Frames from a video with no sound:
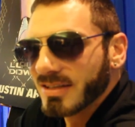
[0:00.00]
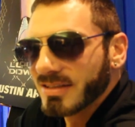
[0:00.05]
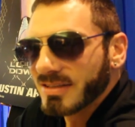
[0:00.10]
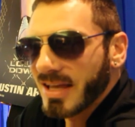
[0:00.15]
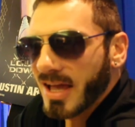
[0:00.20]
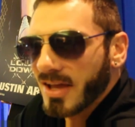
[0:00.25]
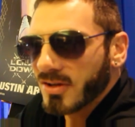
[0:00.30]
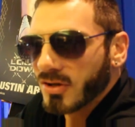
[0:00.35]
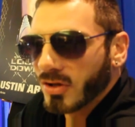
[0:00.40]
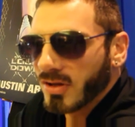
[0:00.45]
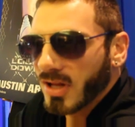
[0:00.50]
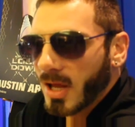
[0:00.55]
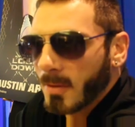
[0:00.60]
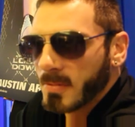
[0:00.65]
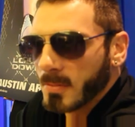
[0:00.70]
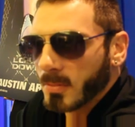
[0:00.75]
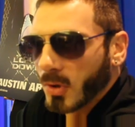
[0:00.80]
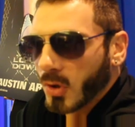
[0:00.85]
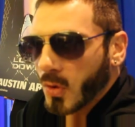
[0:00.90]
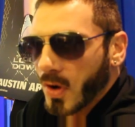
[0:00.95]
Yeah, a lot
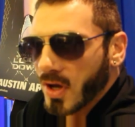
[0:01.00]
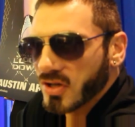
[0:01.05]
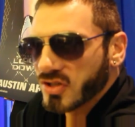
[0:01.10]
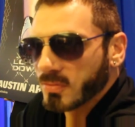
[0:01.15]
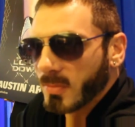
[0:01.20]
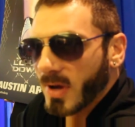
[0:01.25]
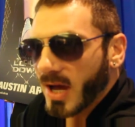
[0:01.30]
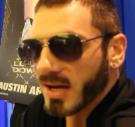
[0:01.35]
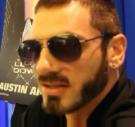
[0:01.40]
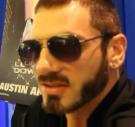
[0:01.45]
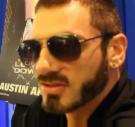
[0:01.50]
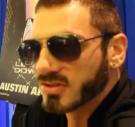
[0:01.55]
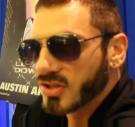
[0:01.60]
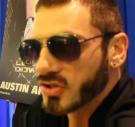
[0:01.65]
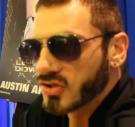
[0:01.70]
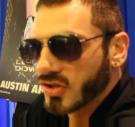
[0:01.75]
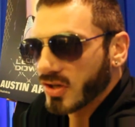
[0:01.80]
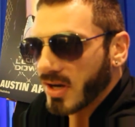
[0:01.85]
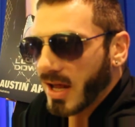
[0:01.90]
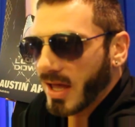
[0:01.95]
of people question my
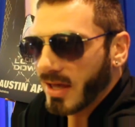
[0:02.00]
decision,